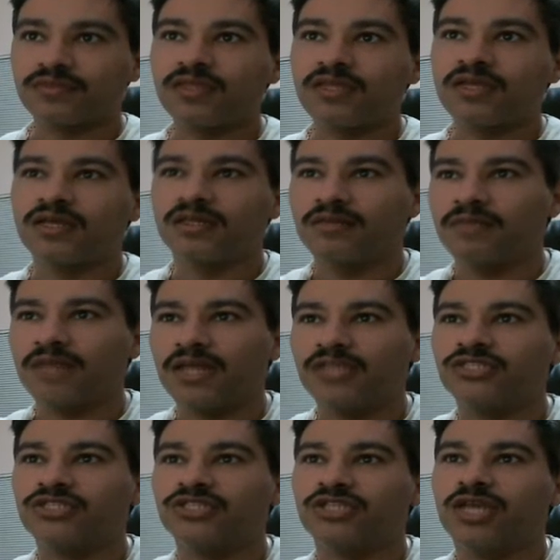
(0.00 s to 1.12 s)

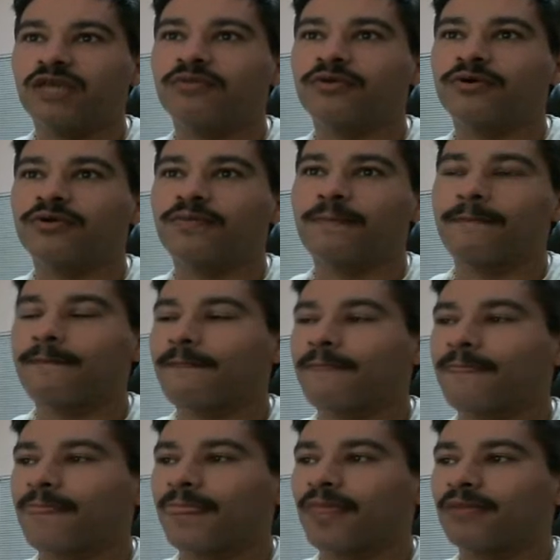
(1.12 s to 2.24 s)
Elimination Chamber,
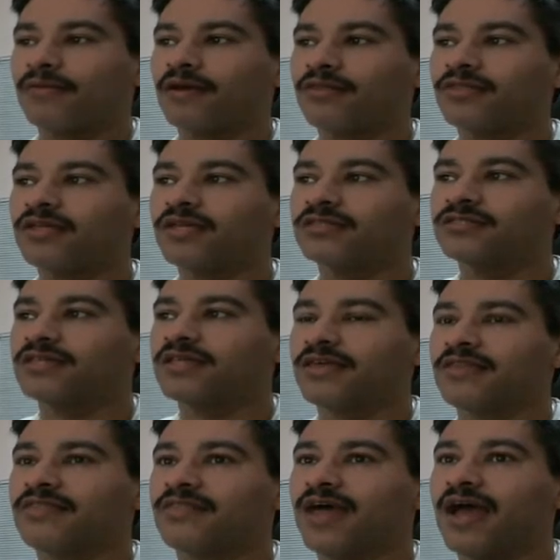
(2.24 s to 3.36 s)
things
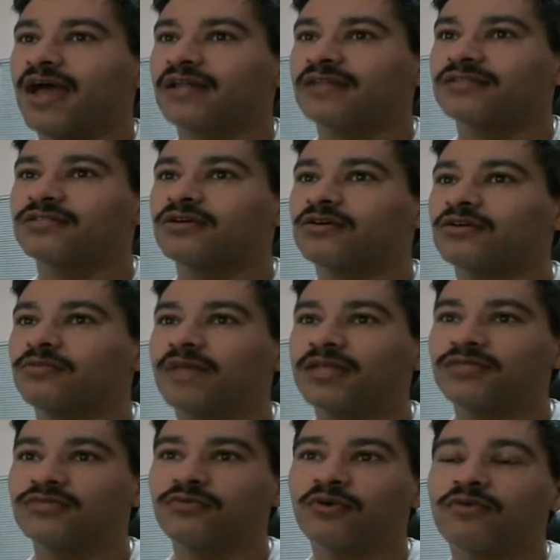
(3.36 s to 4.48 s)
like that. So
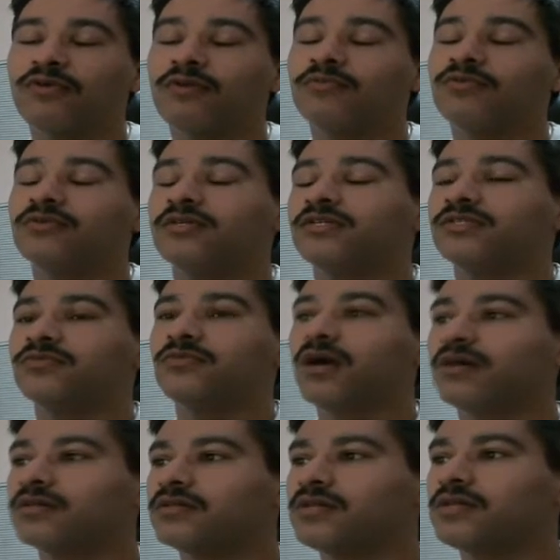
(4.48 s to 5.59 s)
Men's Royal Rumble as
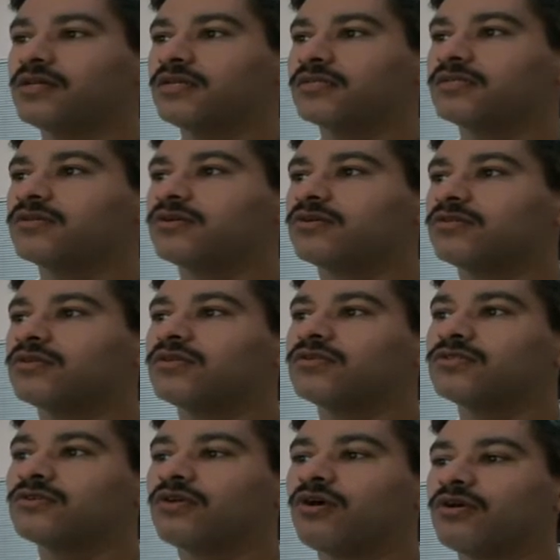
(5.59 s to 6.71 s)
well. So
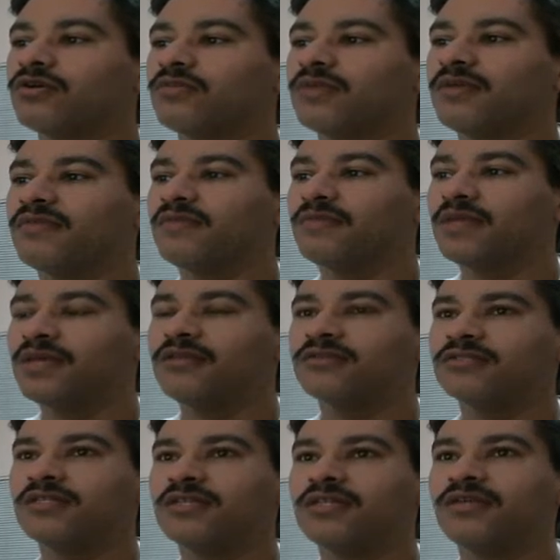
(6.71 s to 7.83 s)
those are all your PvP.
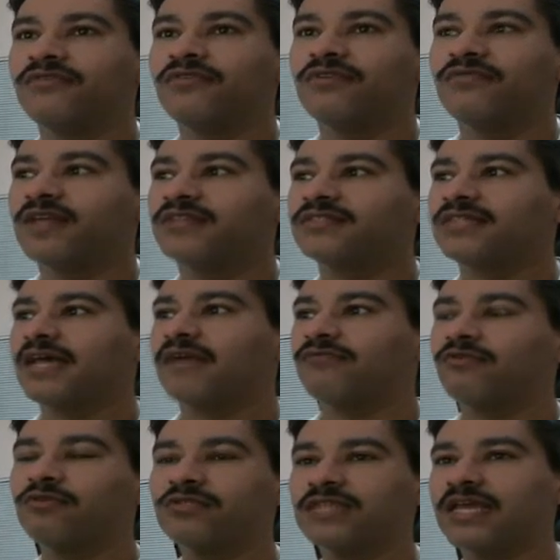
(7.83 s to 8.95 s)
Those are the different events
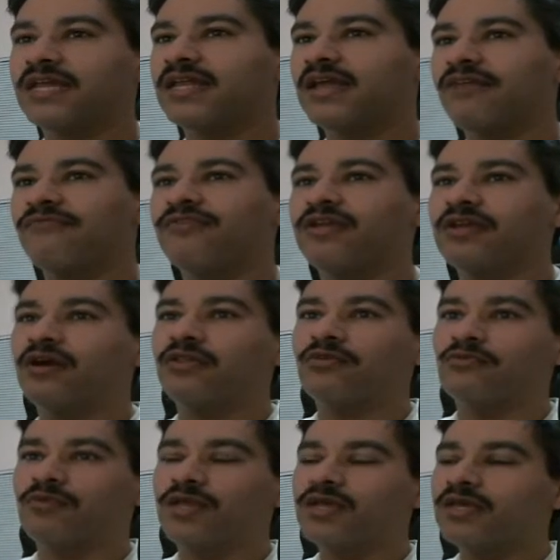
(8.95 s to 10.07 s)
that rotate every
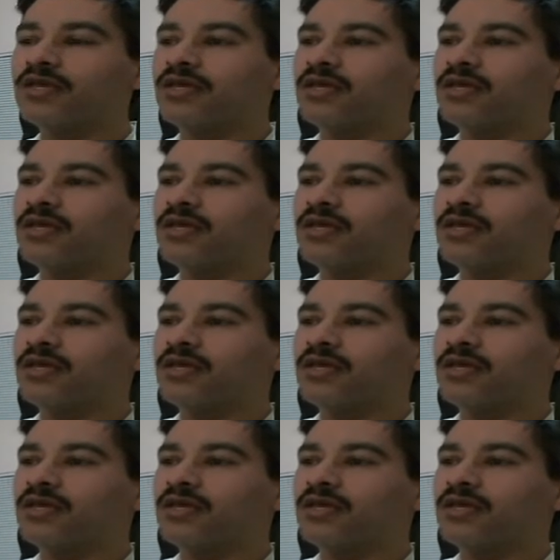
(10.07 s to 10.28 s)
other week.